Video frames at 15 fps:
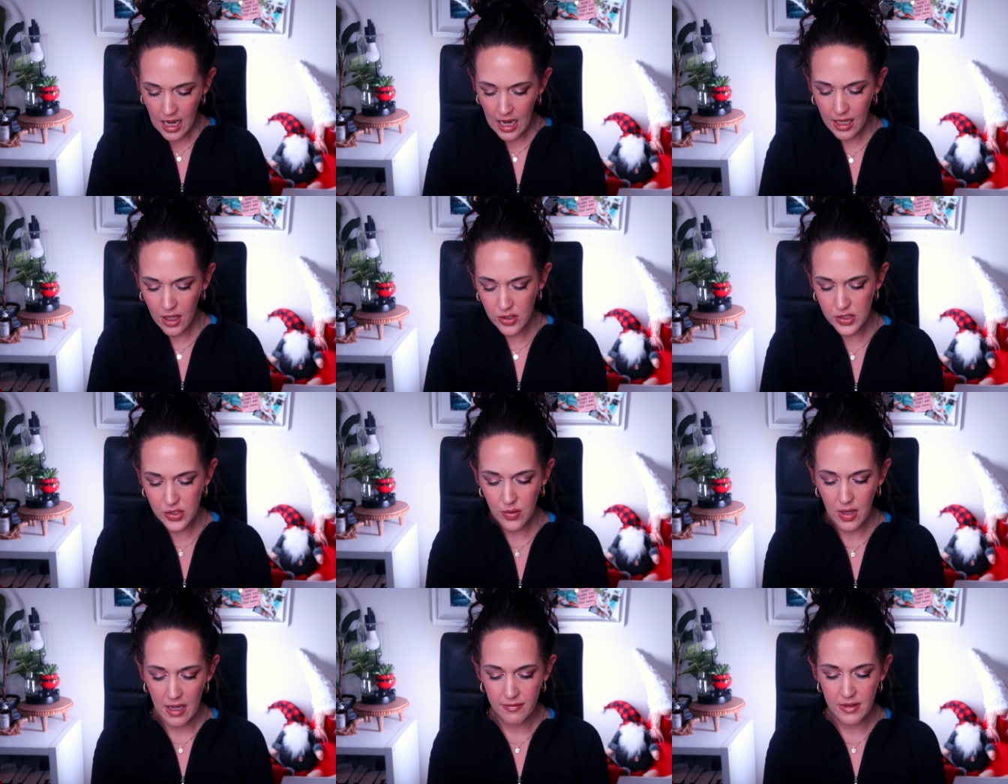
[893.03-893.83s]
I
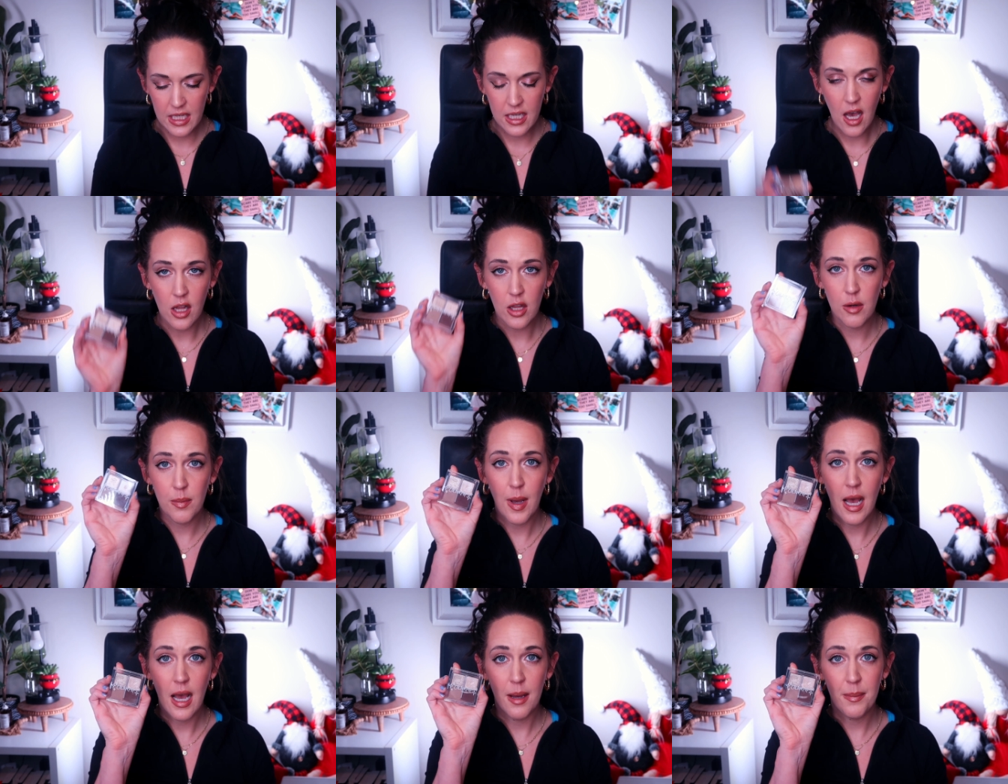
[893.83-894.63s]
also have the
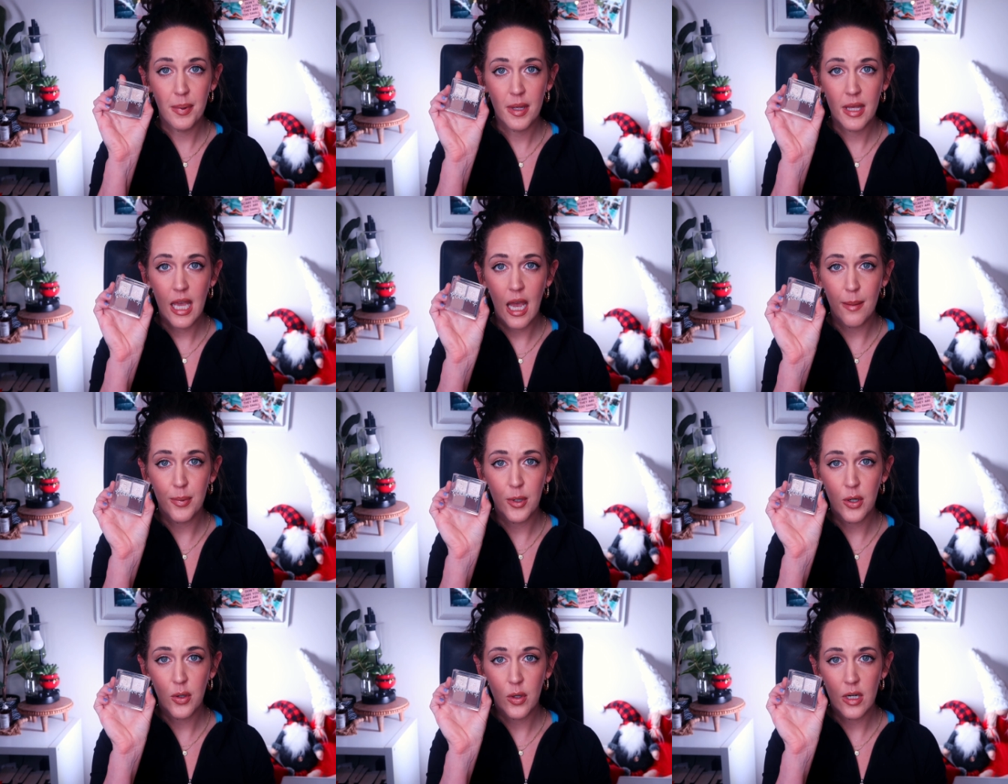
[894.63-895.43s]
ColourPop
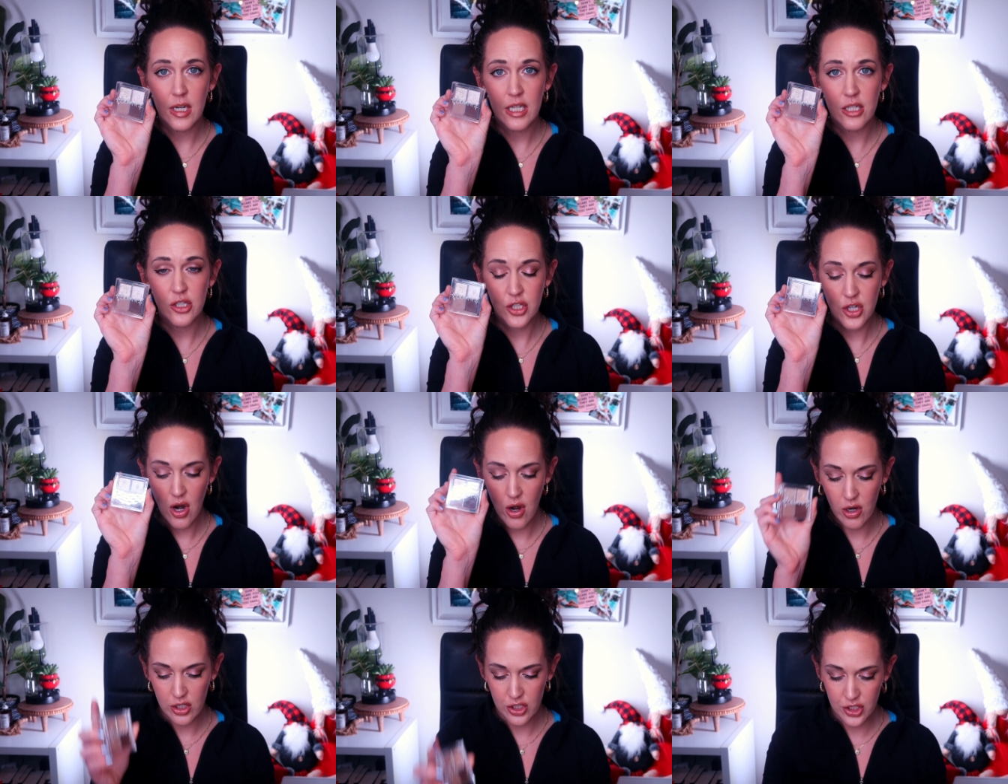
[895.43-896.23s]
Capricorn in
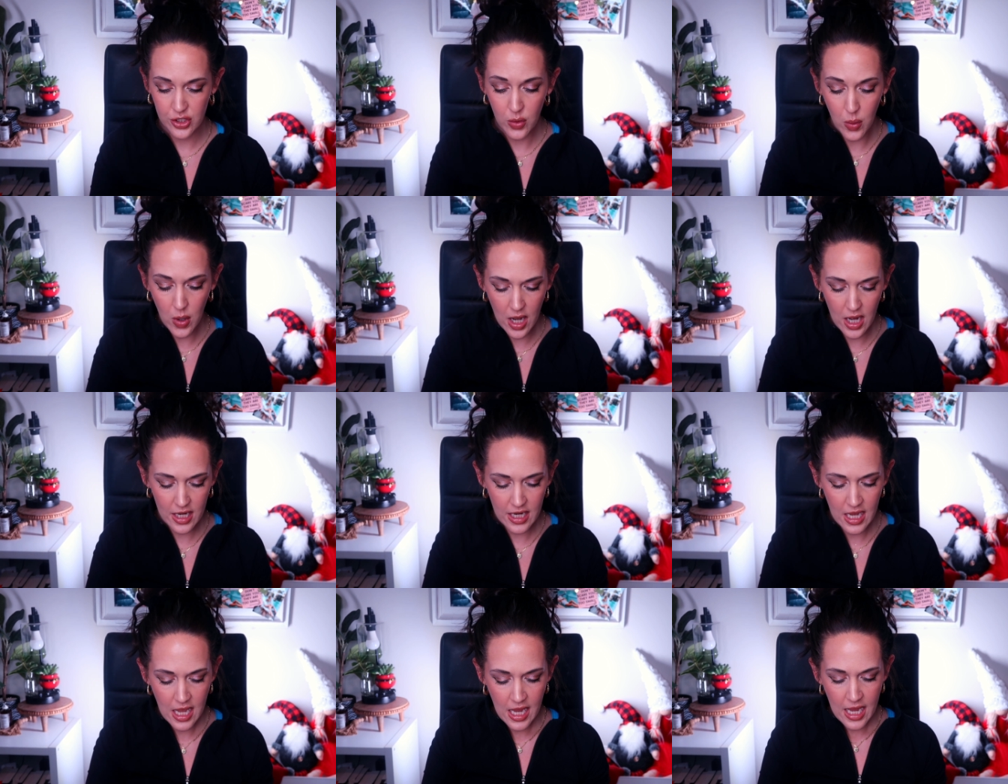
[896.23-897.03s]
Charge
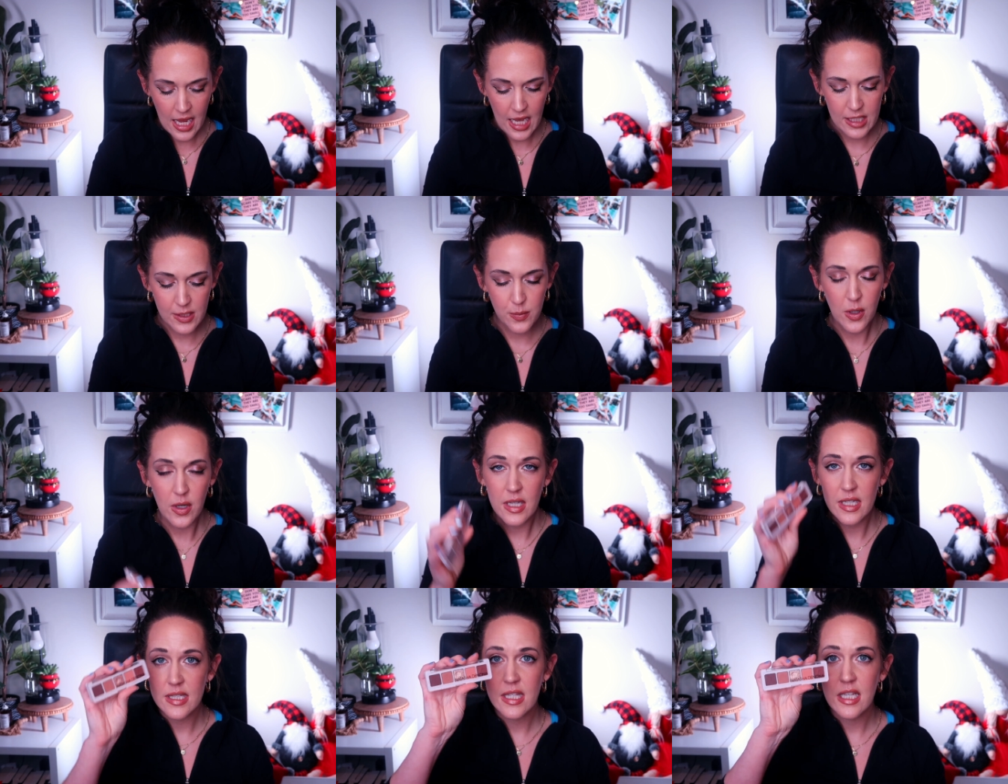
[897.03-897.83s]
Quad, as
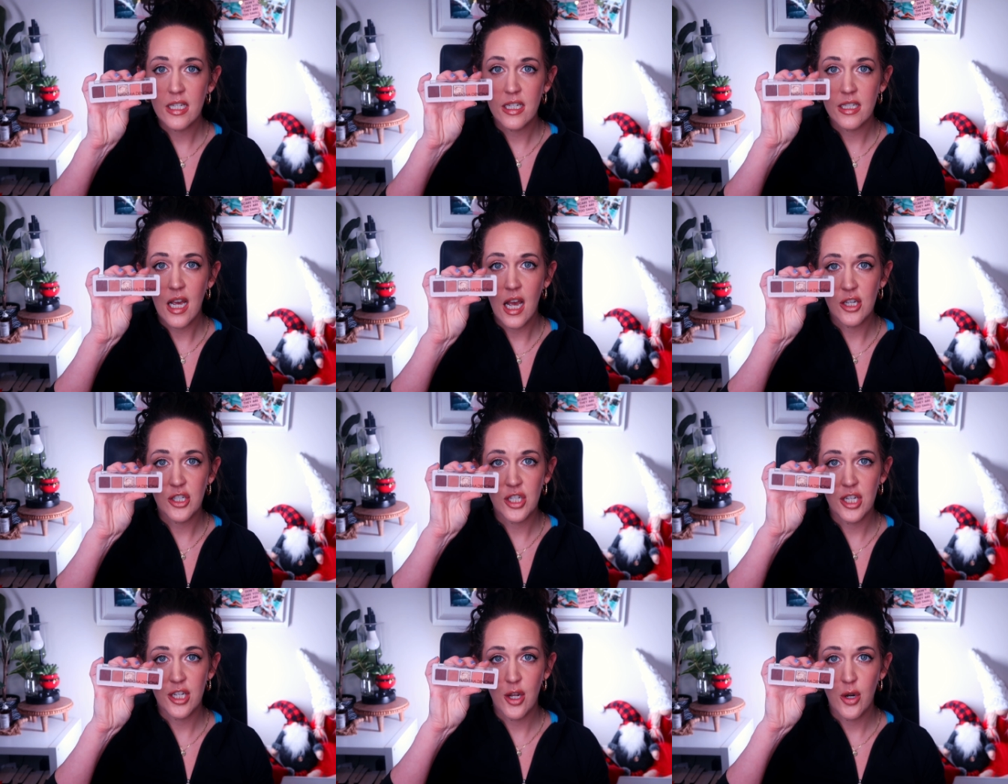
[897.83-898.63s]
well as the
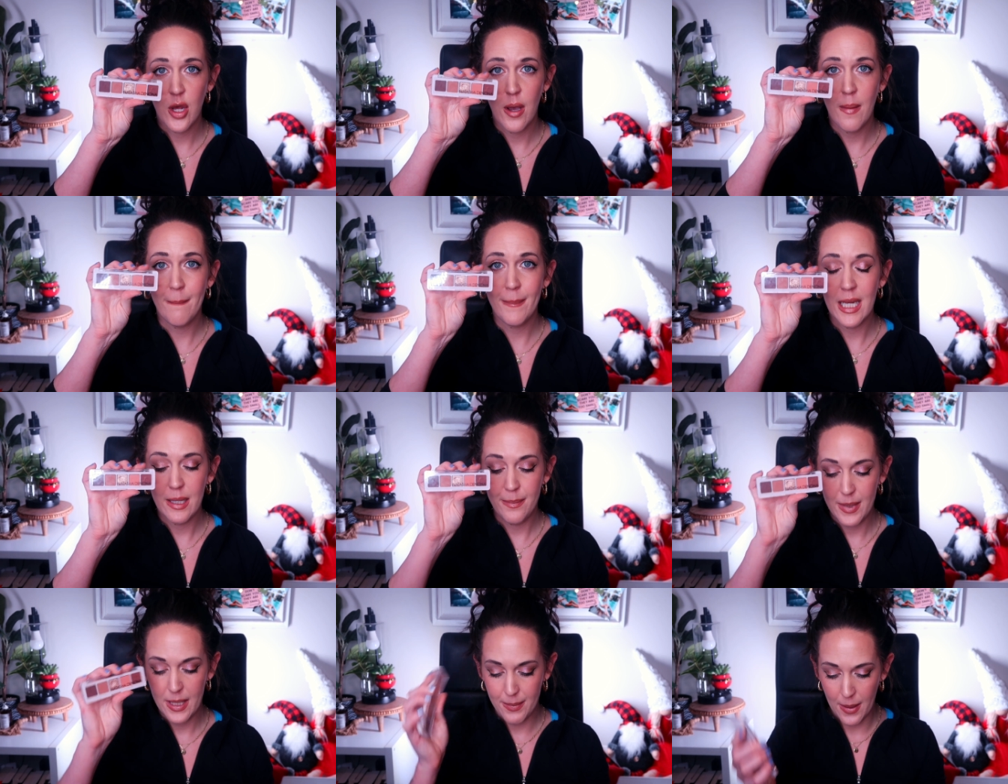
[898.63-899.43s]
Natasha Denona
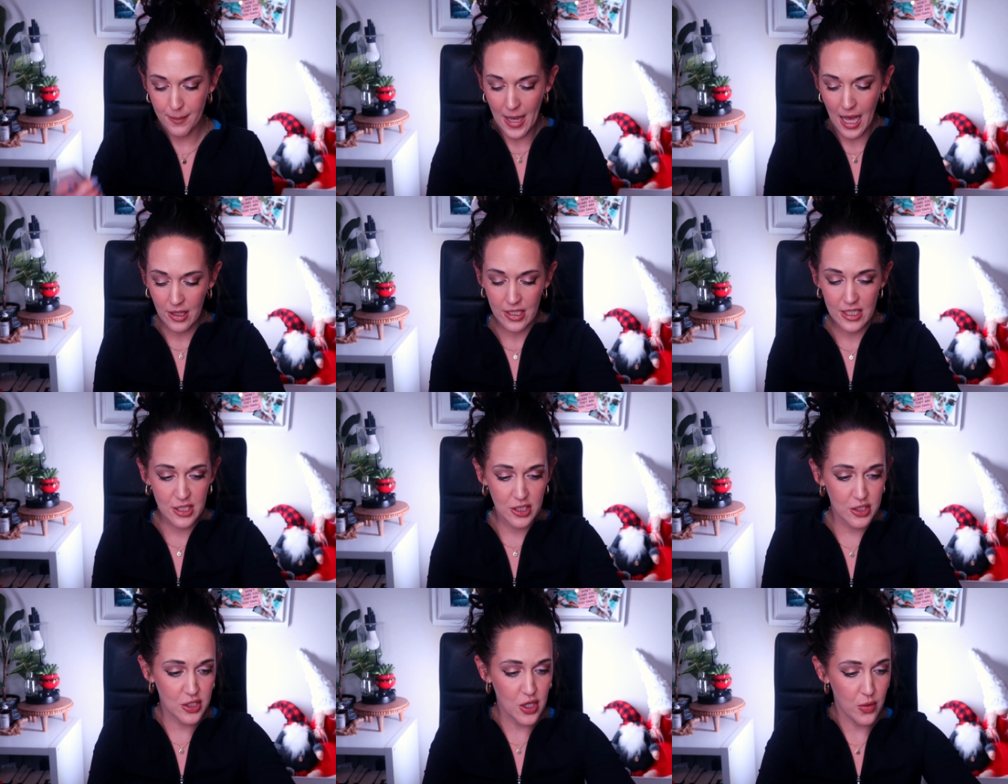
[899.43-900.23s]
Mini Biba
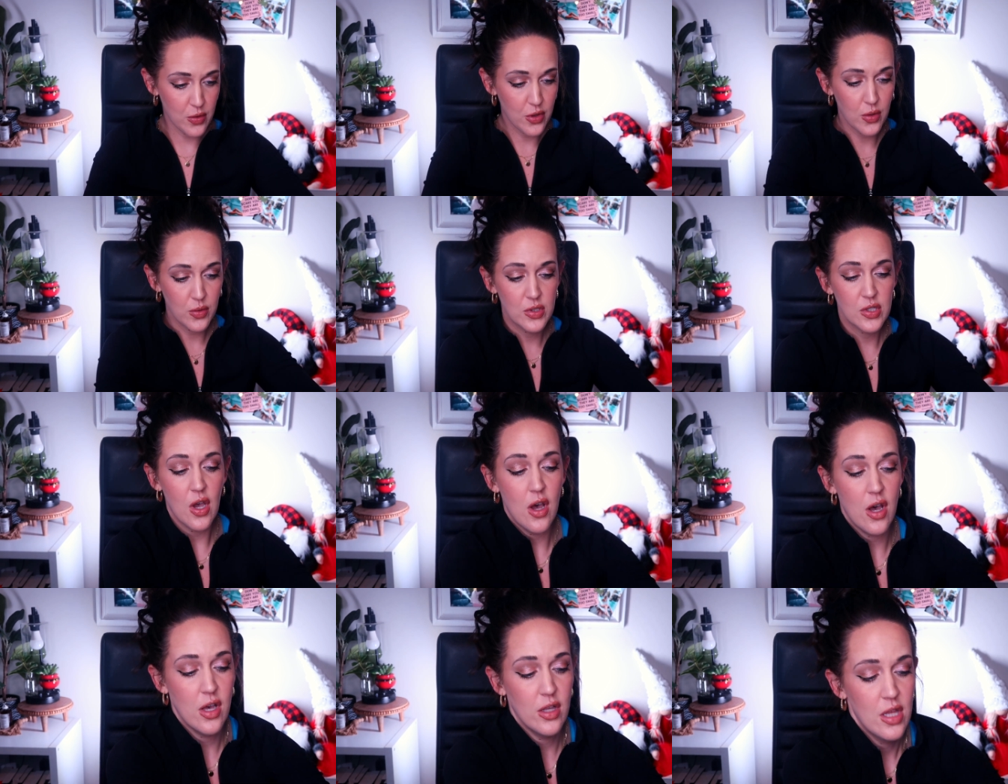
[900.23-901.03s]
palette. So those
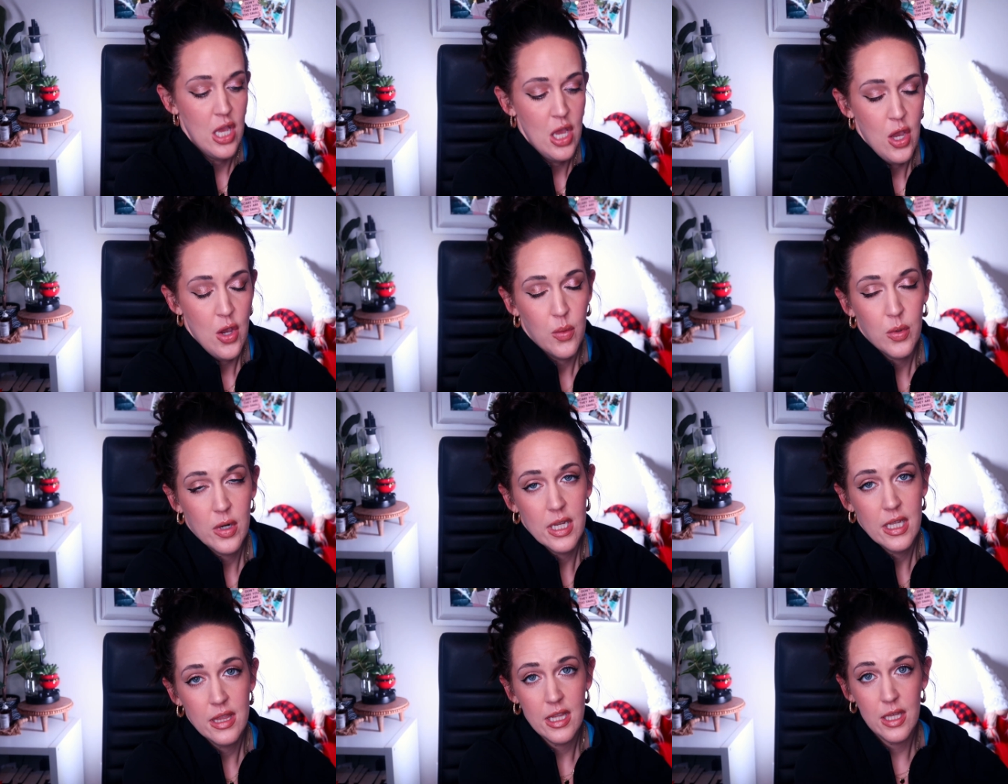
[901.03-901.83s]
all
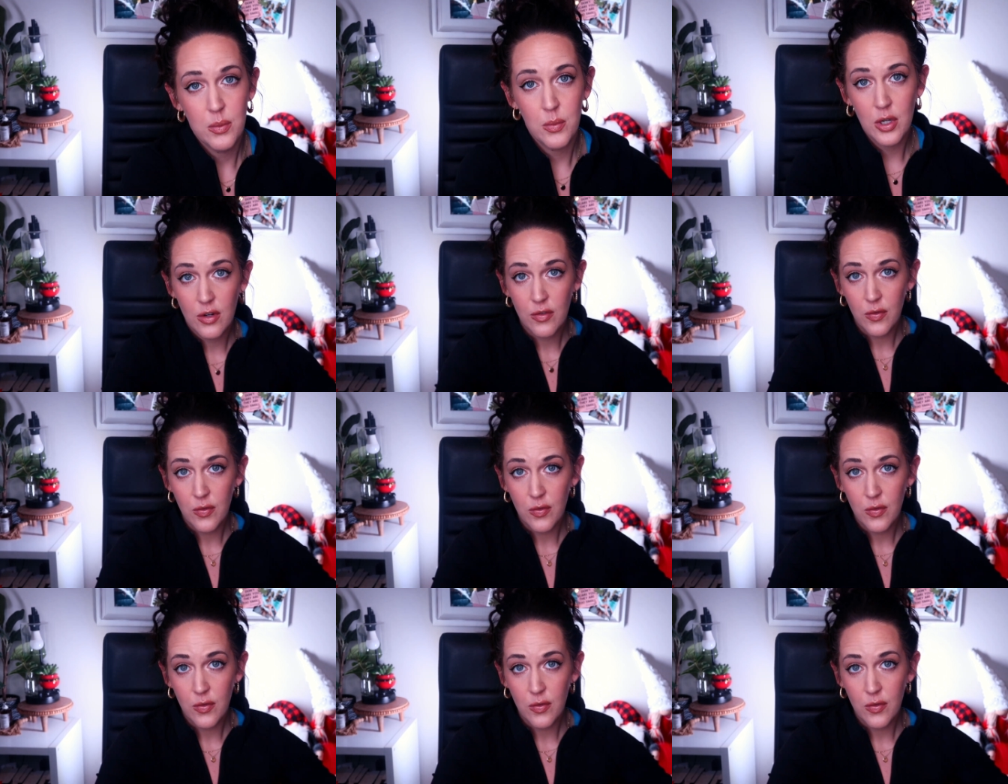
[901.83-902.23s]
were in the 1